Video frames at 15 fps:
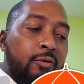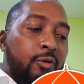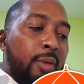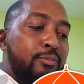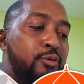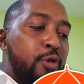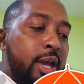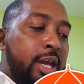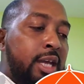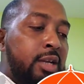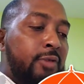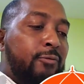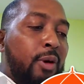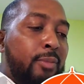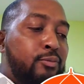for
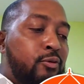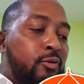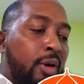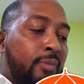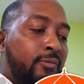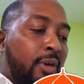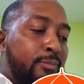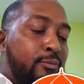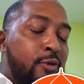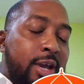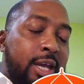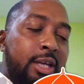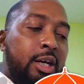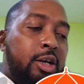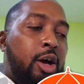breaking
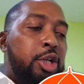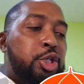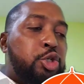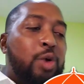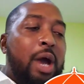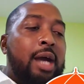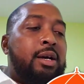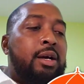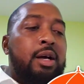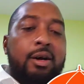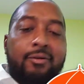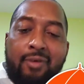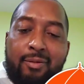the contract